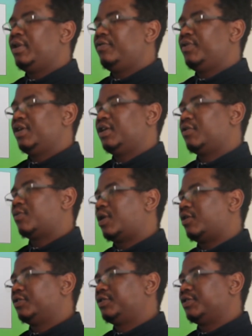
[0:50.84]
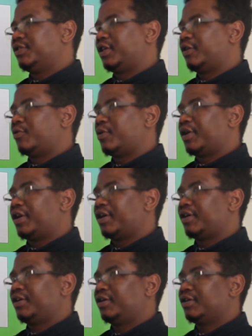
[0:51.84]
living in a world today
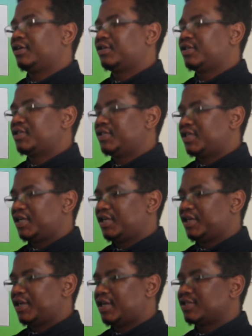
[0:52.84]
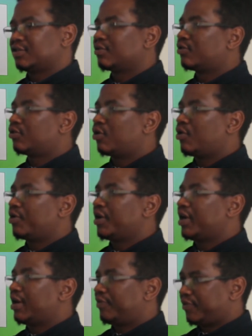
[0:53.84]
where Christianity has grown
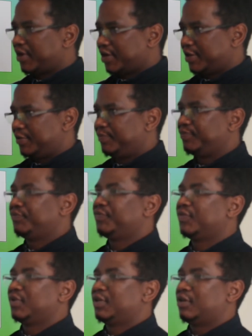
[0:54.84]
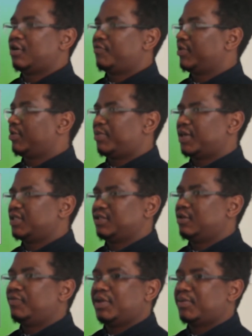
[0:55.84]
in Africa over the past
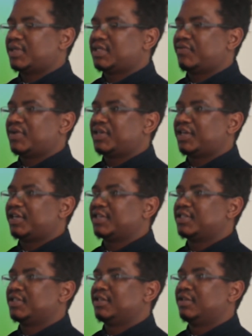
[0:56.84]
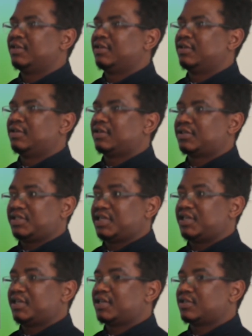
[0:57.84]
70 years.
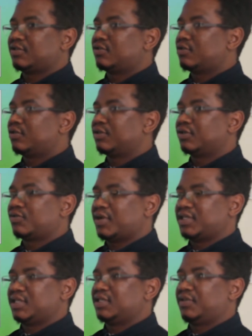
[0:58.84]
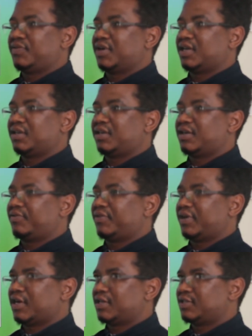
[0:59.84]
Christianity has grown quite significantly in
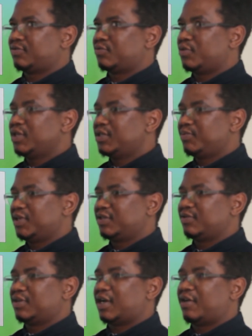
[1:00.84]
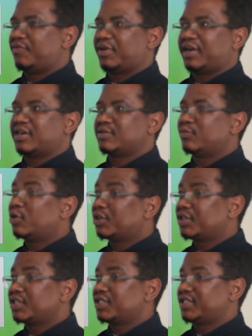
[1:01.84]
Africa. As we speak today, Africa has more
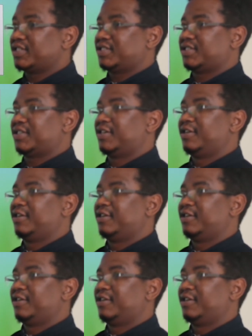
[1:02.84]
Christians